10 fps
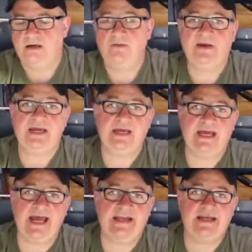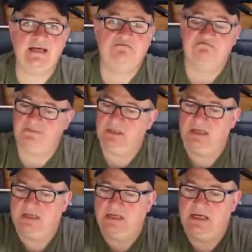Hobby King again,
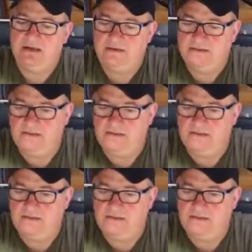you know,